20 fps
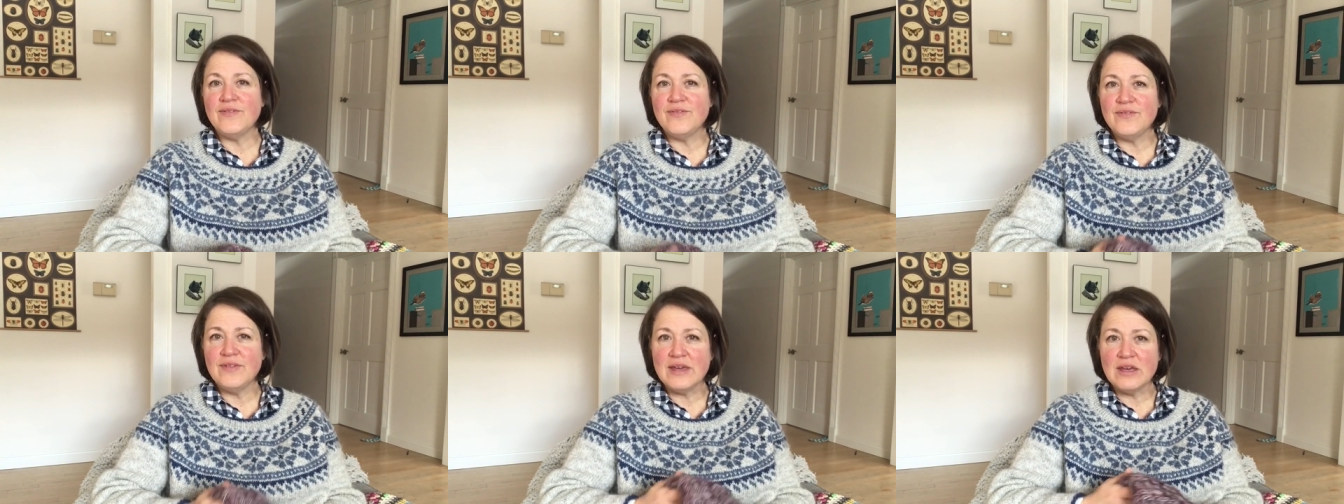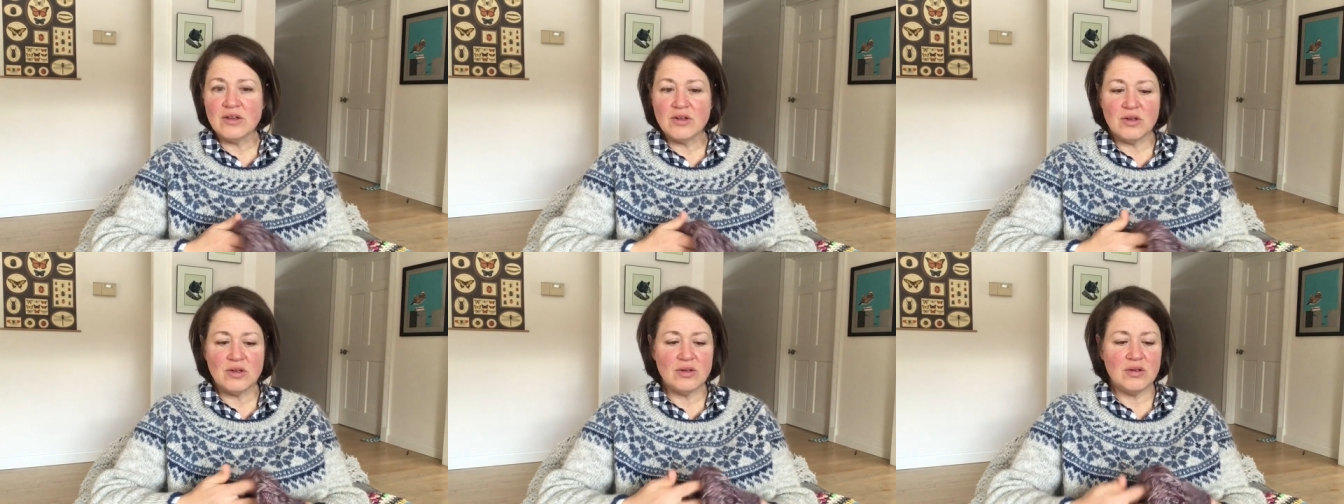
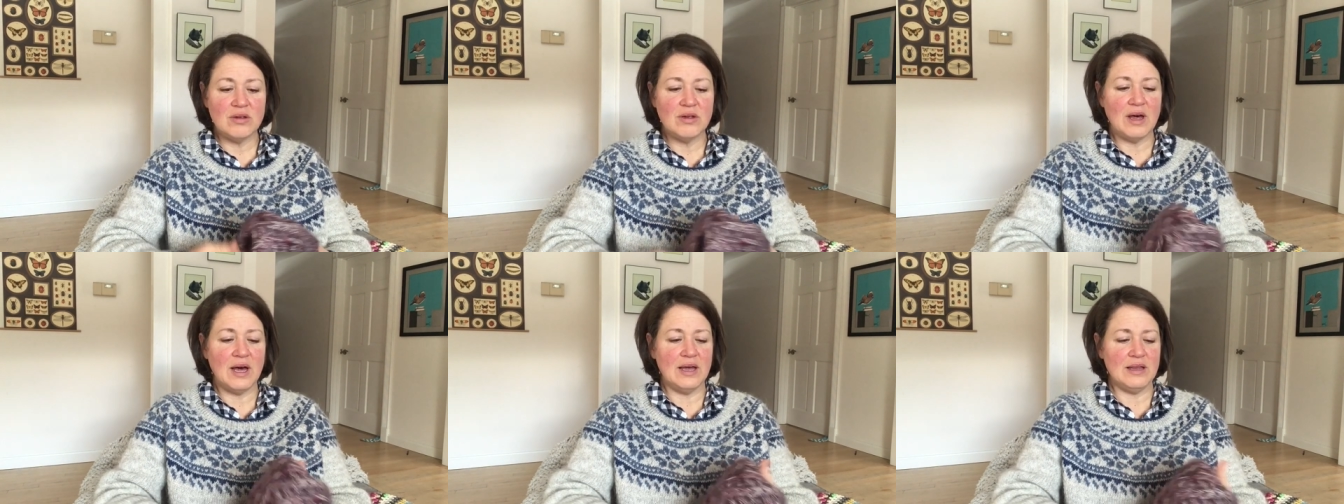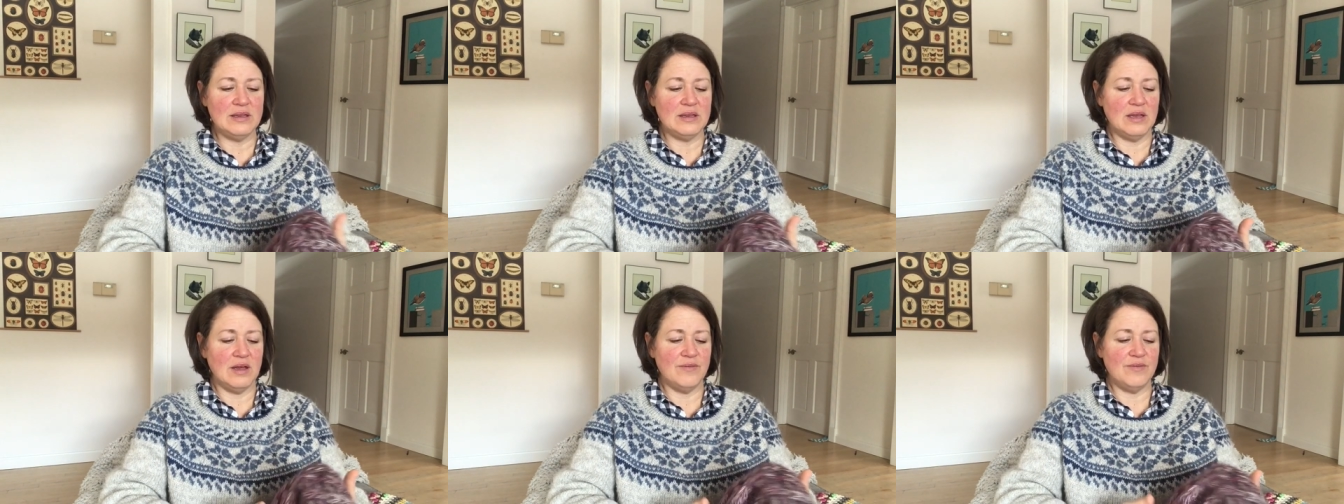feel. I
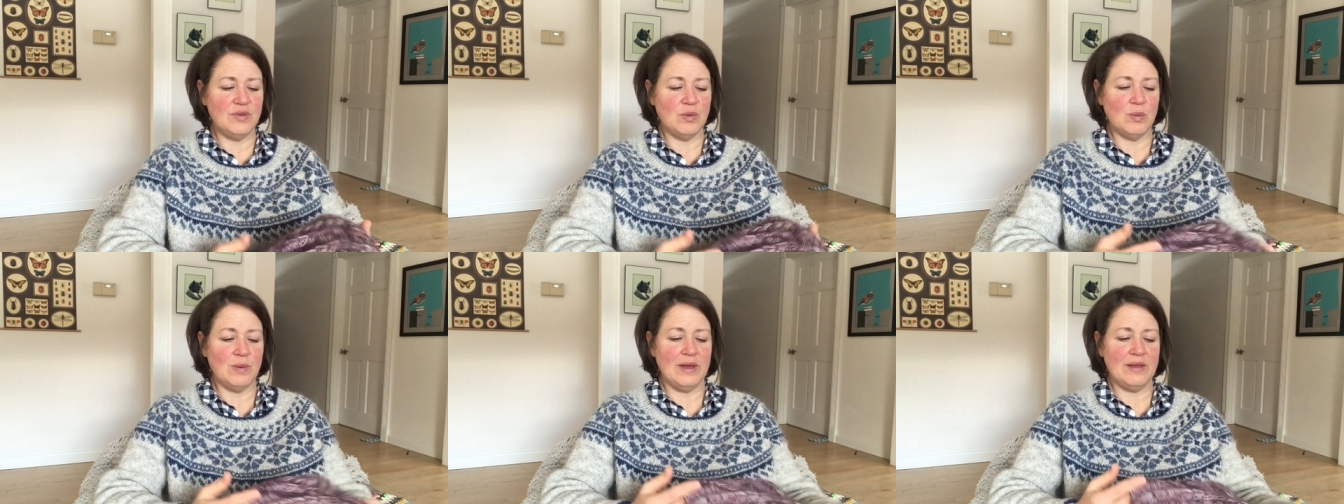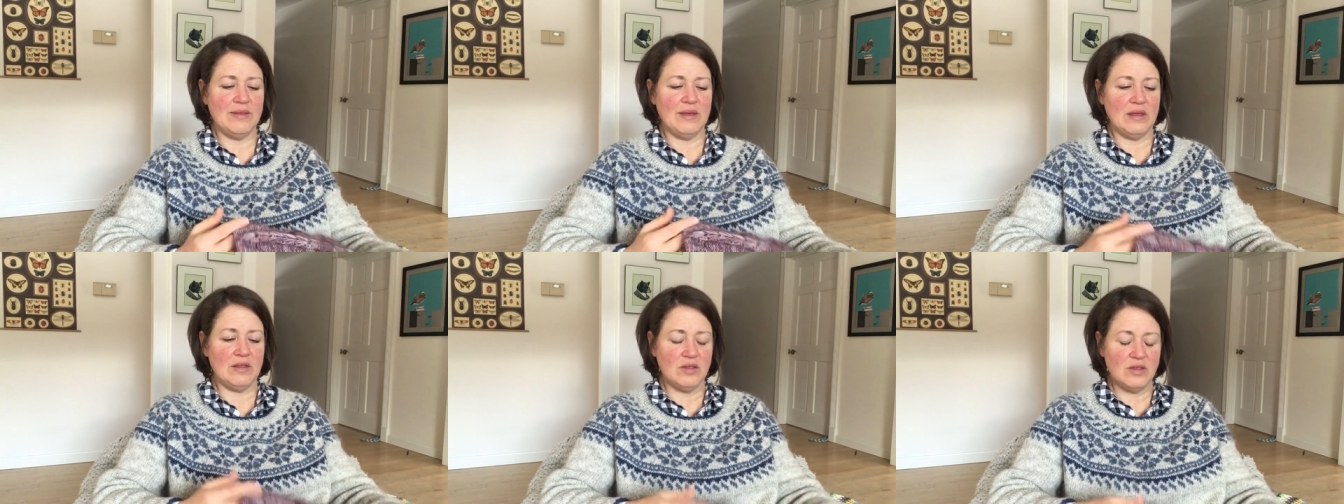love the way
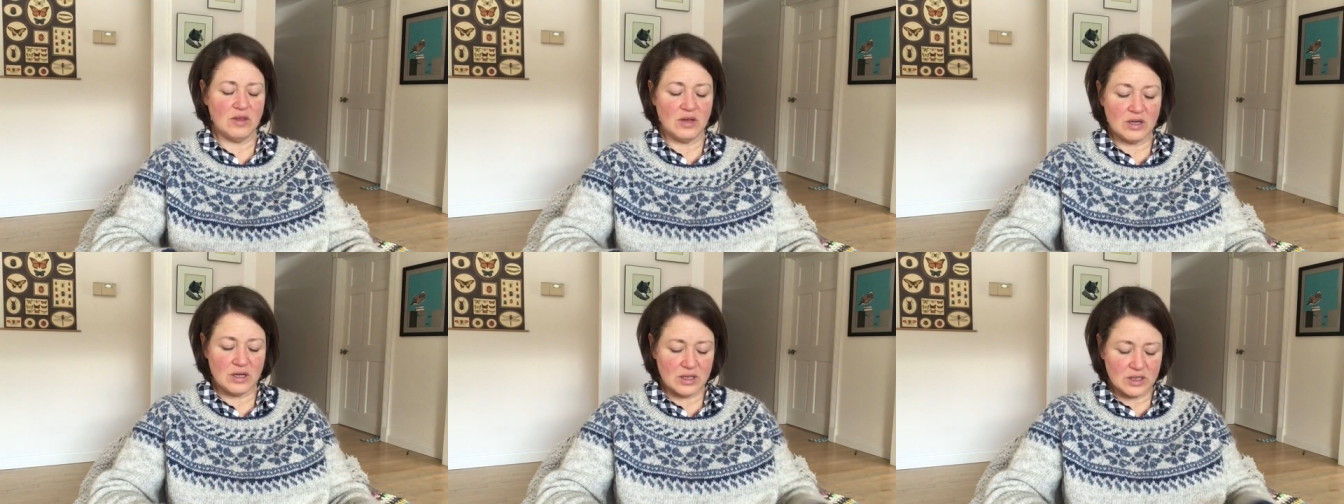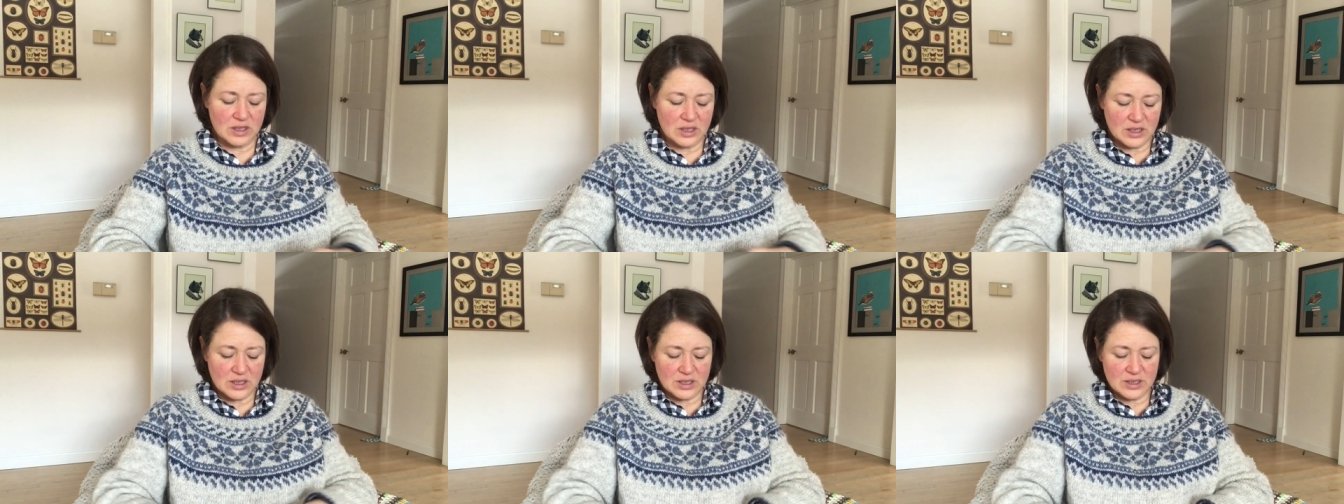they
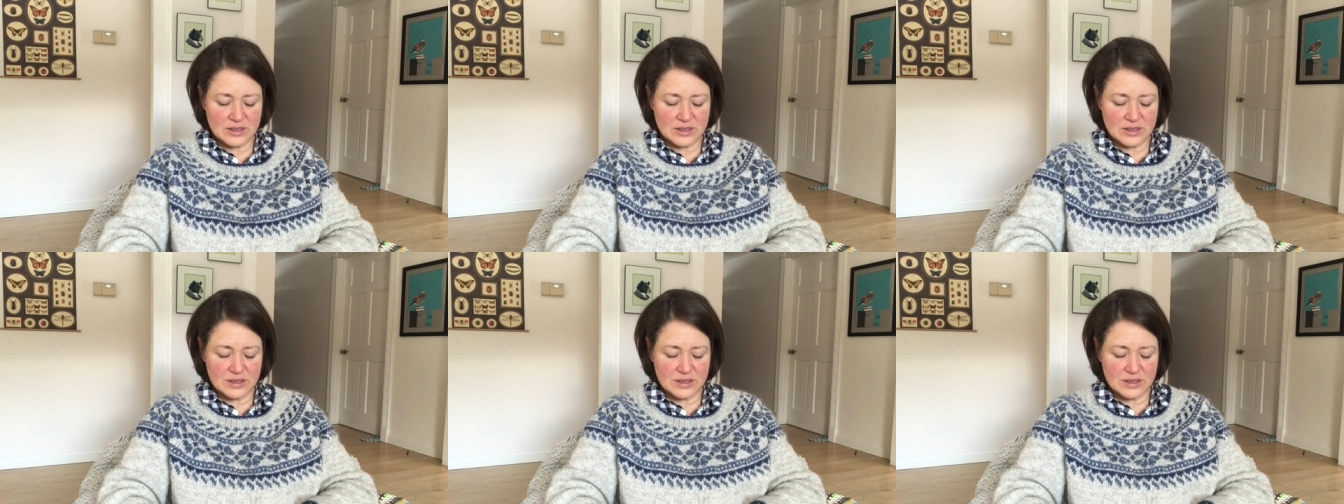look.